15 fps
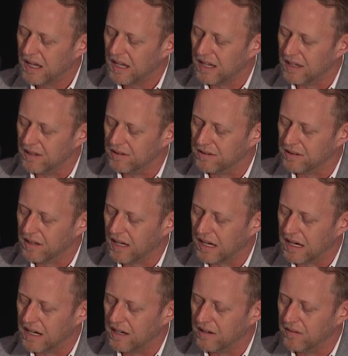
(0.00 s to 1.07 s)
is
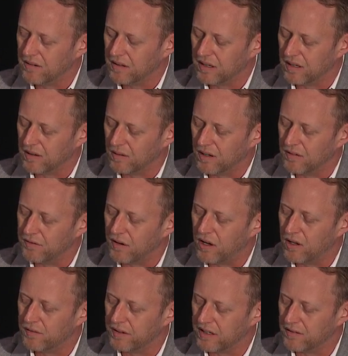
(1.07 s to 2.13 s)
uh, you know
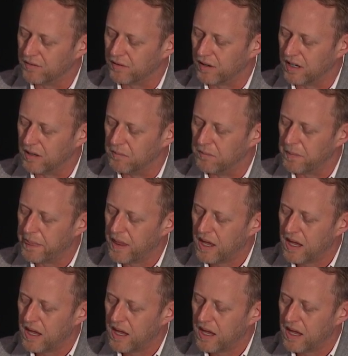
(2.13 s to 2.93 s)
evolving from